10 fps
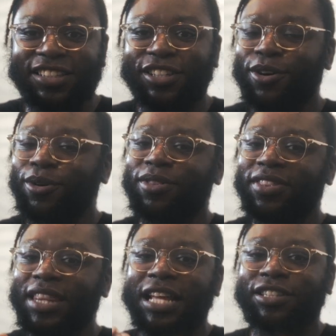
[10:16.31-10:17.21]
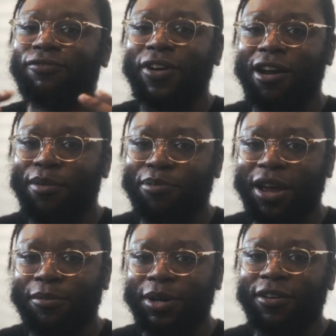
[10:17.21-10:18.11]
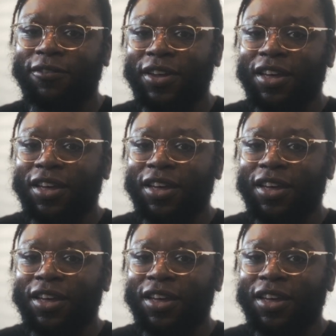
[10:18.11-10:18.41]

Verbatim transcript: So that's very prohibitive